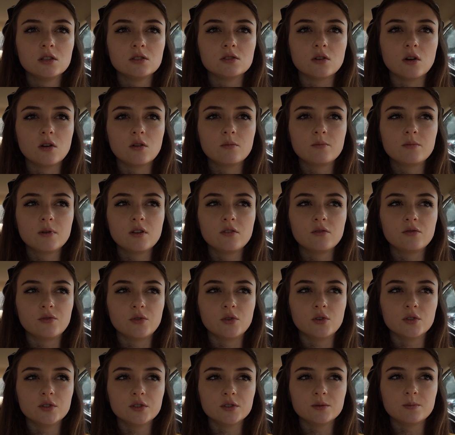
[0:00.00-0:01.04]
don't be
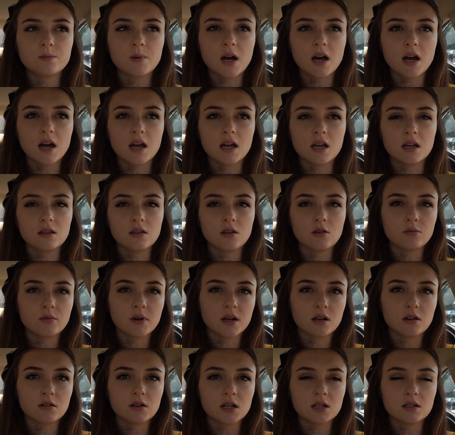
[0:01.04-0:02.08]
fooled by the
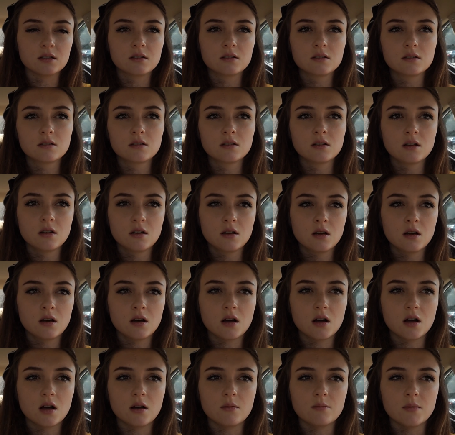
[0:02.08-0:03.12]
rigorous
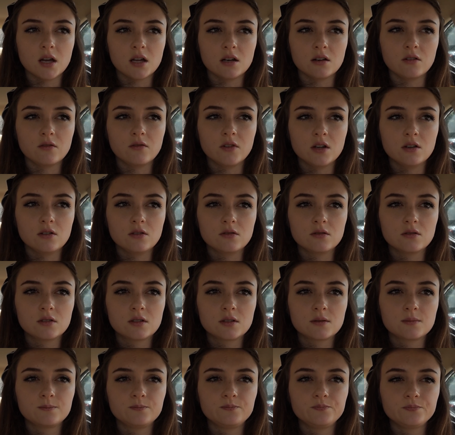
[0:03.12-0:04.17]
um,
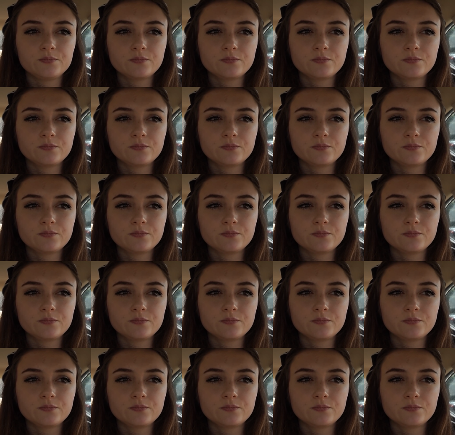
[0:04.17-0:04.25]
interviews,